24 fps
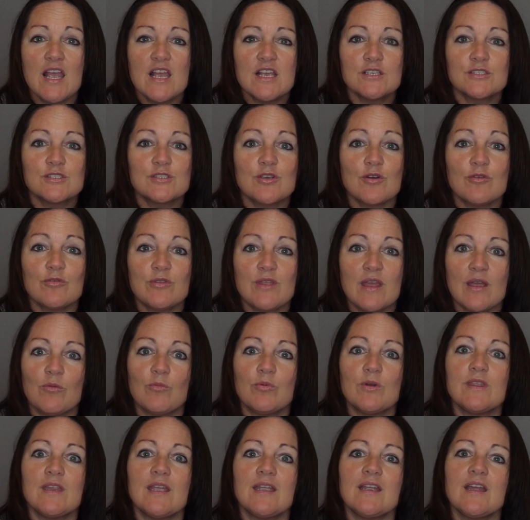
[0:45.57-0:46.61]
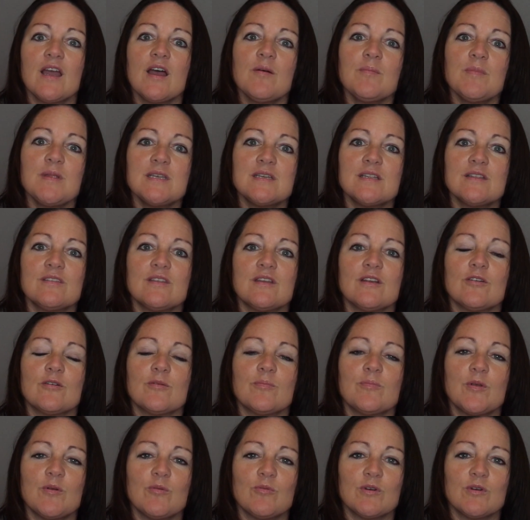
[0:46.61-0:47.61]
so that when they come into therapy,